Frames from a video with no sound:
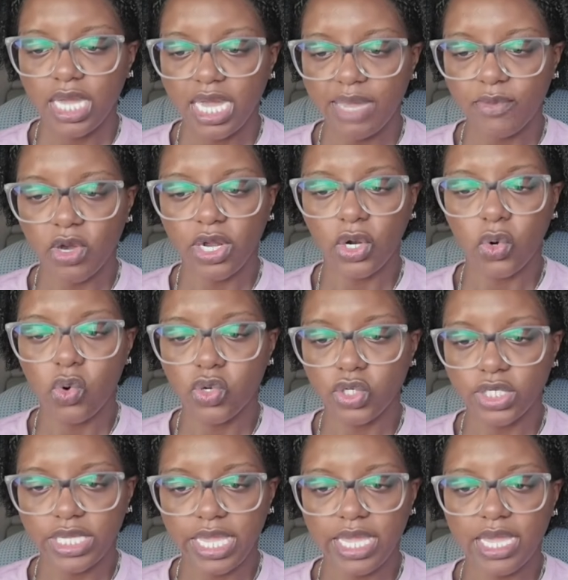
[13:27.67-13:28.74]
I'm on a quarter
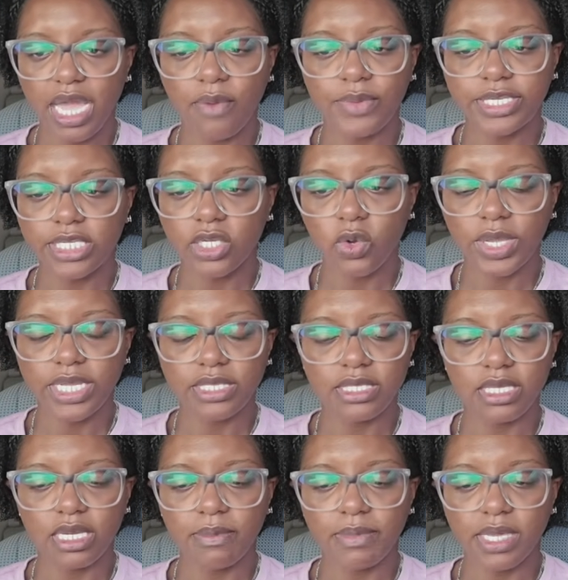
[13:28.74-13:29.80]
tank. I went to go get
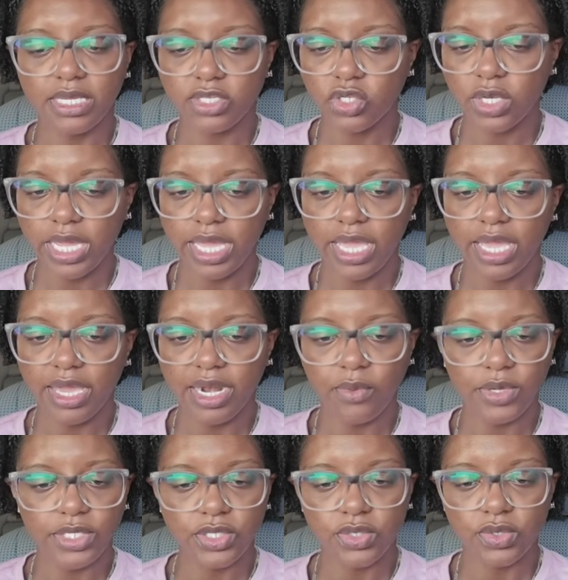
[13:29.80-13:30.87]
some yesterday and I
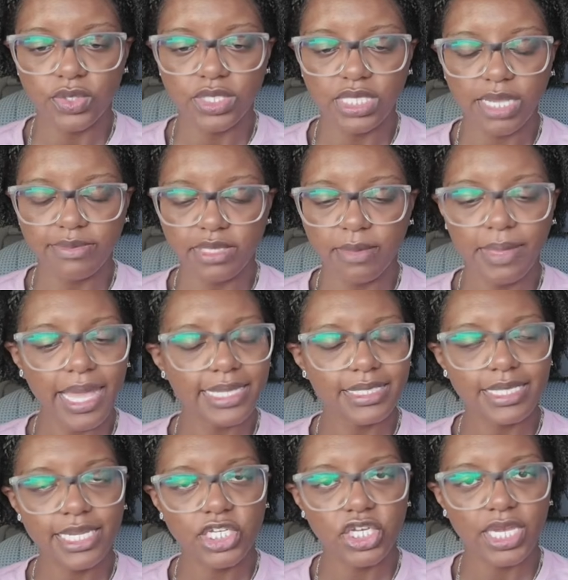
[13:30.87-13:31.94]
went to the Sam's Club gas
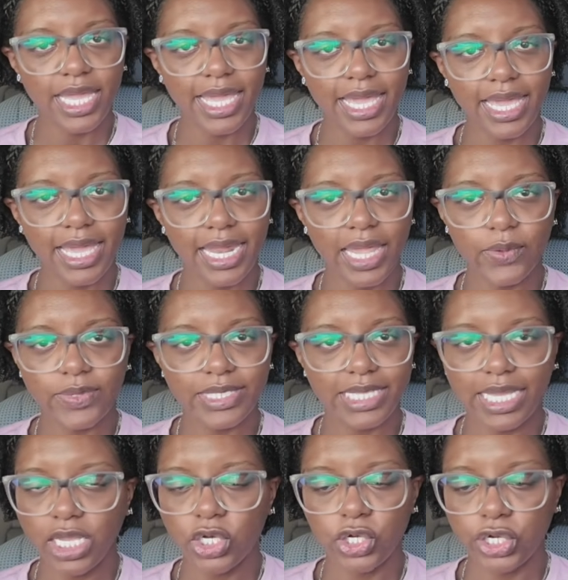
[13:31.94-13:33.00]
station and it was
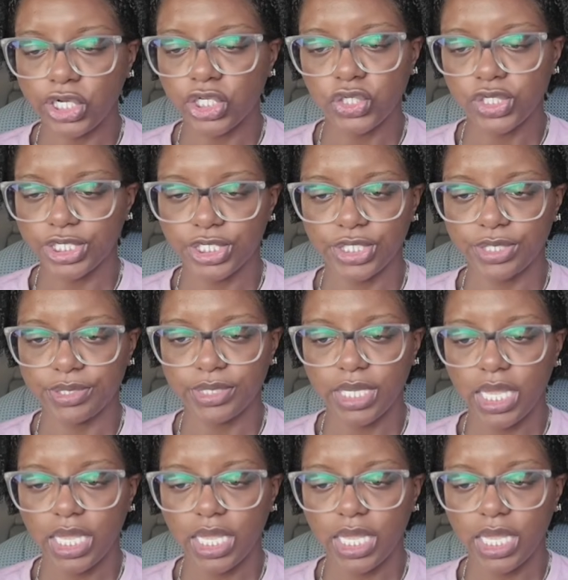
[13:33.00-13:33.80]
like under construction.